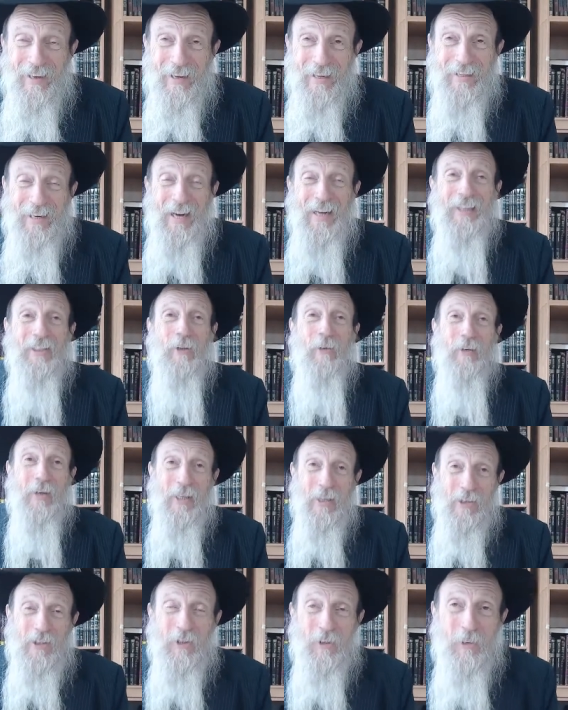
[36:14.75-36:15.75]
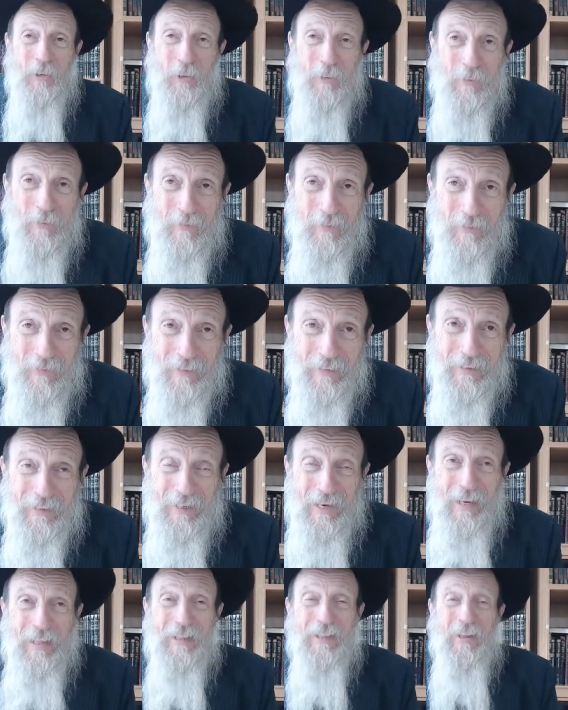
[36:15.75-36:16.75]
God creates you.
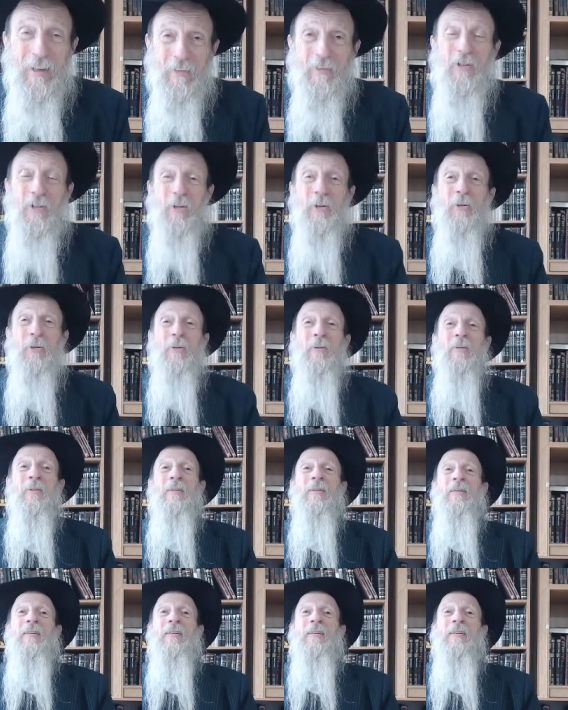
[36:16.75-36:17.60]
God loves you.